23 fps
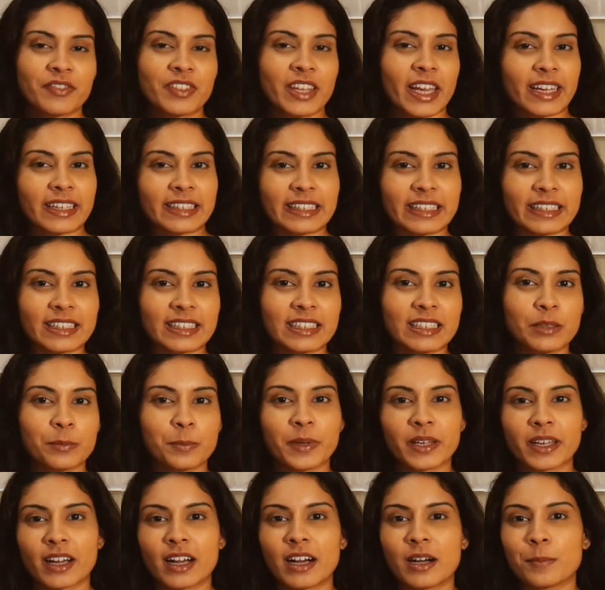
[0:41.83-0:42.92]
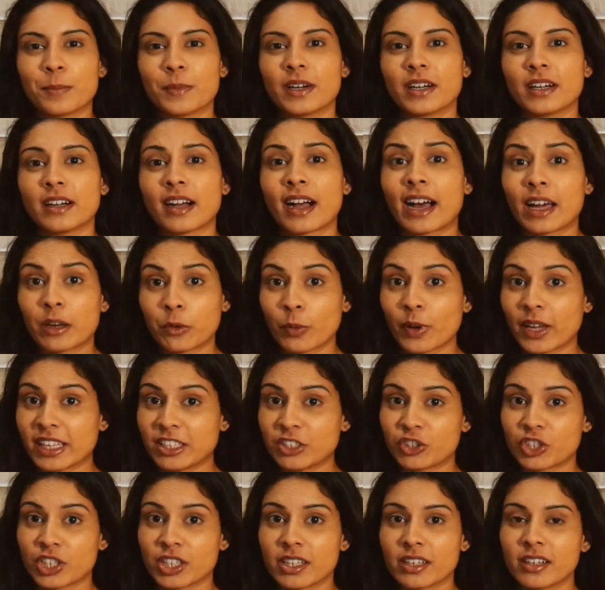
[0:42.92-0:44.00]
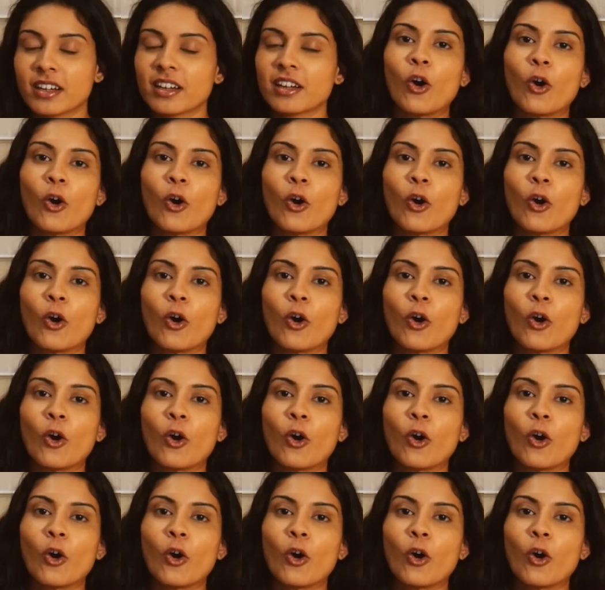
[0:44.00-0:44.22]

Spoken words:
technically become a hardware engineer,